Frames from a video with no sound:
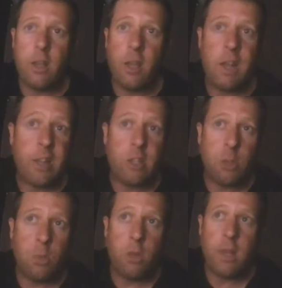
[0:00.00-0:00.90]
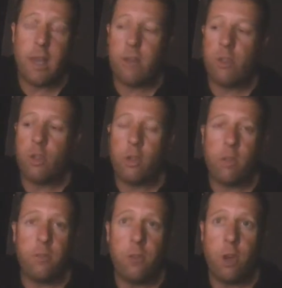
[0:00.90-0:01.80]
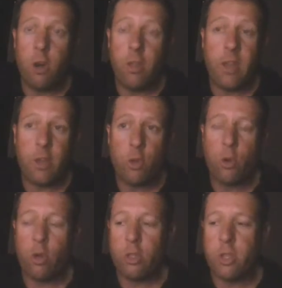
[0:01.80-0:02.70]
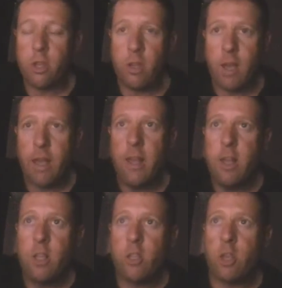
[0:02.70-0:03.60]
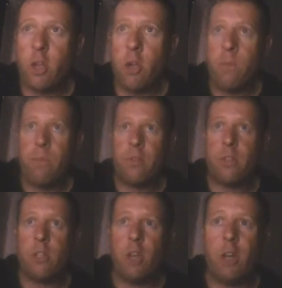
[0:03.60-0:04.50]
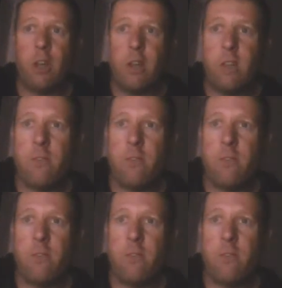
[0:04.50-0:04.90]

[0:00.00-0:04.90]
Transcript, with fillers: unless someone again has got their foot on the actual crossing okay so just highlighting the